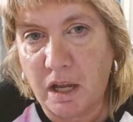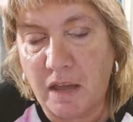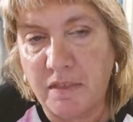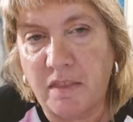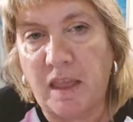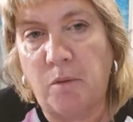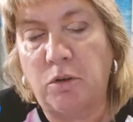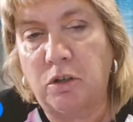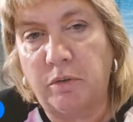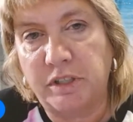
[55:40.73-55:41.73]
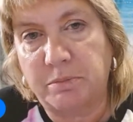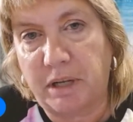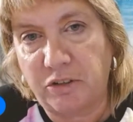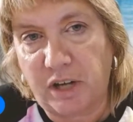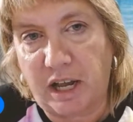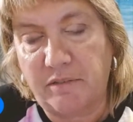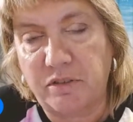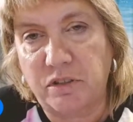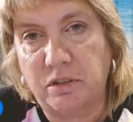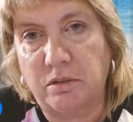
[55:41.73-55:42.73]
And then they will go into my
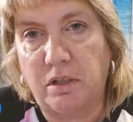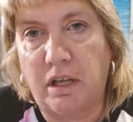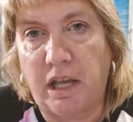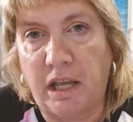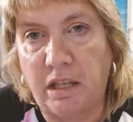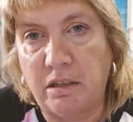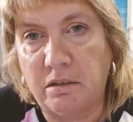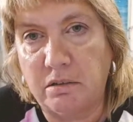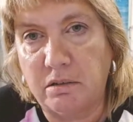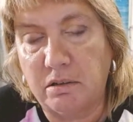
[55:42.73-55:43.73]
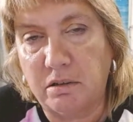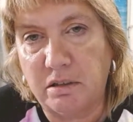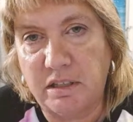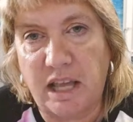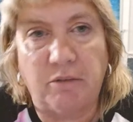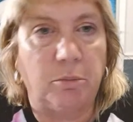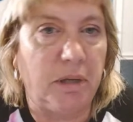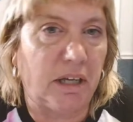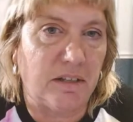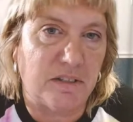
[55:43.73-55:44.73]
drafts and they will be
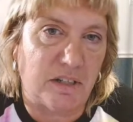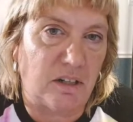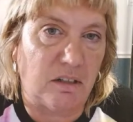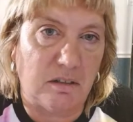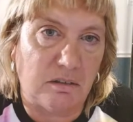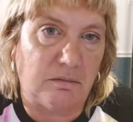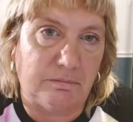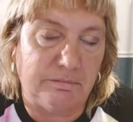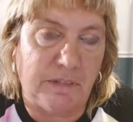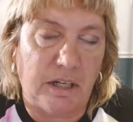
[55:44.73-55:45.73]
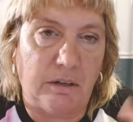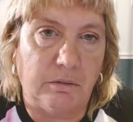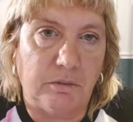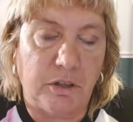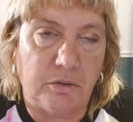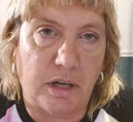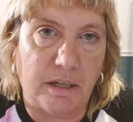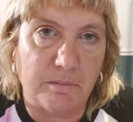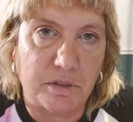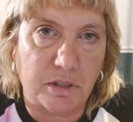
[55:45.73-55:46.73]
considered, you know, new
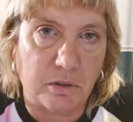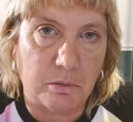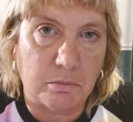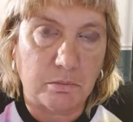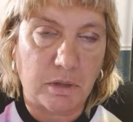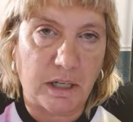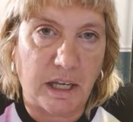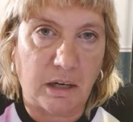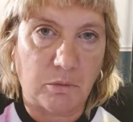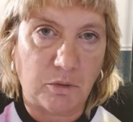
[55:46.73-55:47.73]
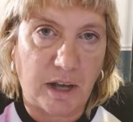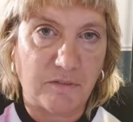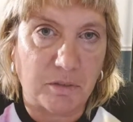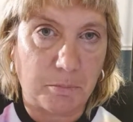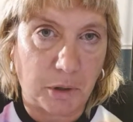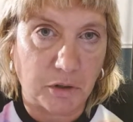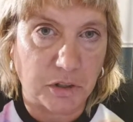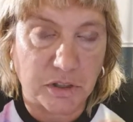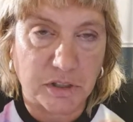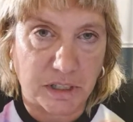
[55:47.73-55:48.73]
items. So again, I won't have to
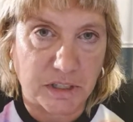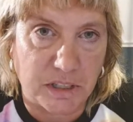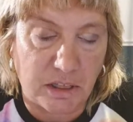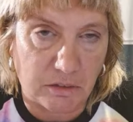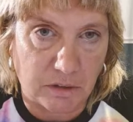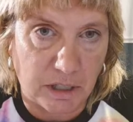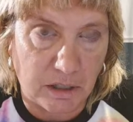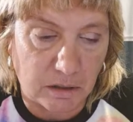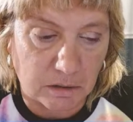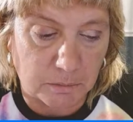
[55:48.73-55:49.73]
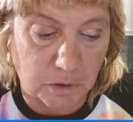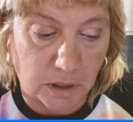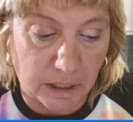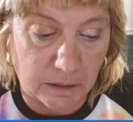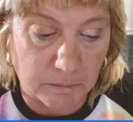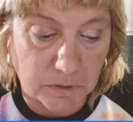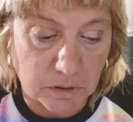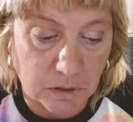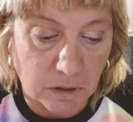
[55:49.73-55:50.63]
purchase sixty-three more items.